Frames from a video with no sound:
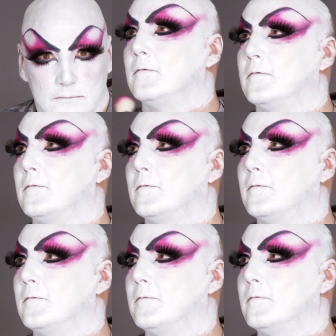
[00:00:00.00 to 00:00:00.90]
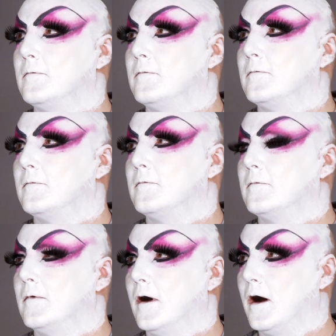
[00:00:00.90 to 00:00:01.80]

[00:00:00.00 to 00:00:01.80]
These are very delicate cheeks.